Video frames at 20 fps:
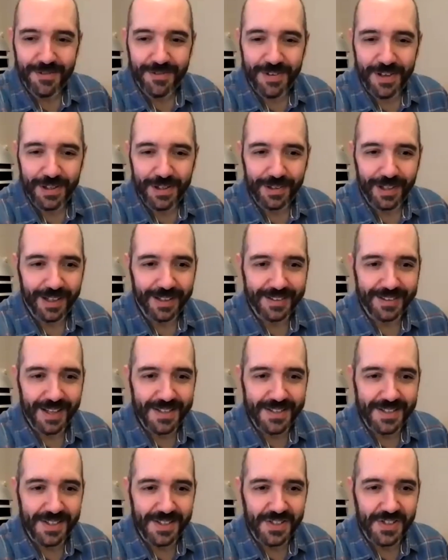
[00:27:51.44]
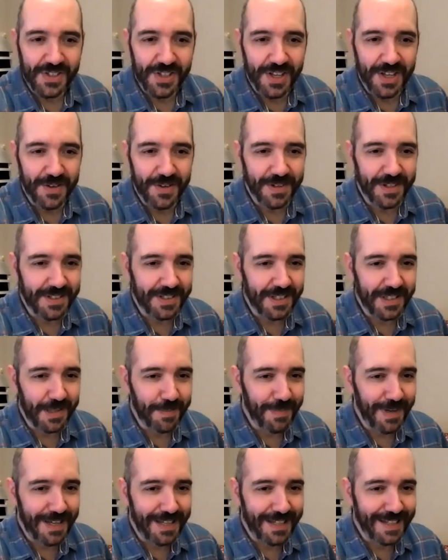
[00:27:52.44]
feel like there's a series in the
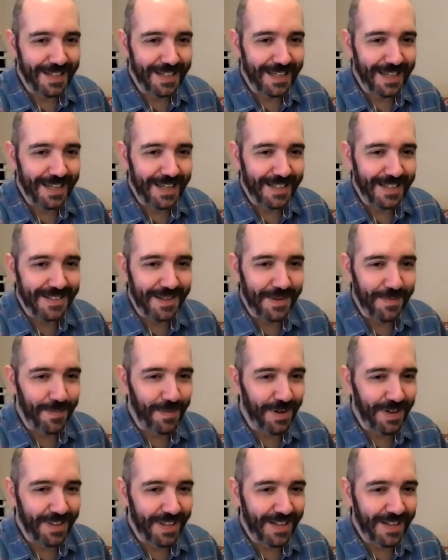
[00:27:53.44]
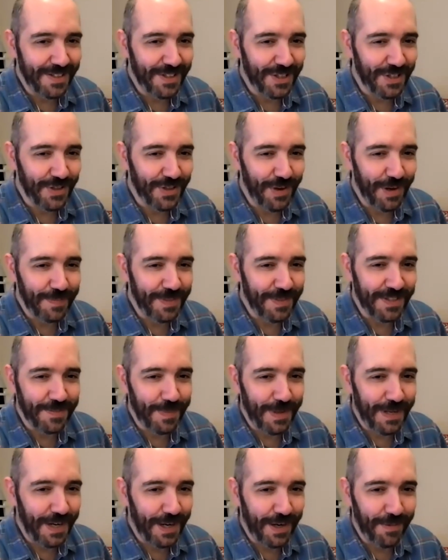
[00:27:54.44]
making here somewhere. There's a script that's
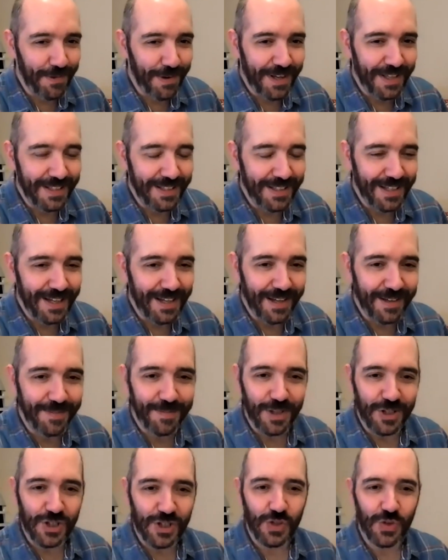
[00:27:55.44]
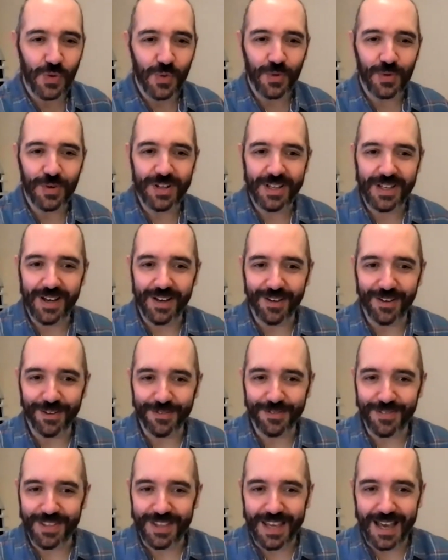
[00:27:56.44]
been unwritten here. The story
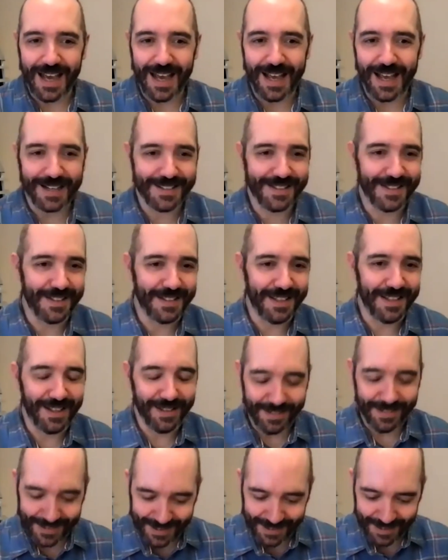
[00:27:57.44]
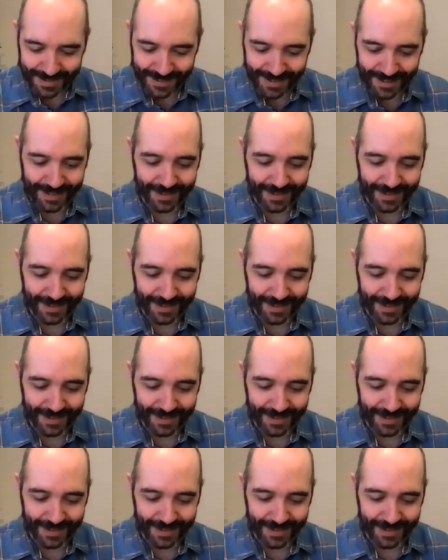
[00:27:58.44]
of the Acton Hilton.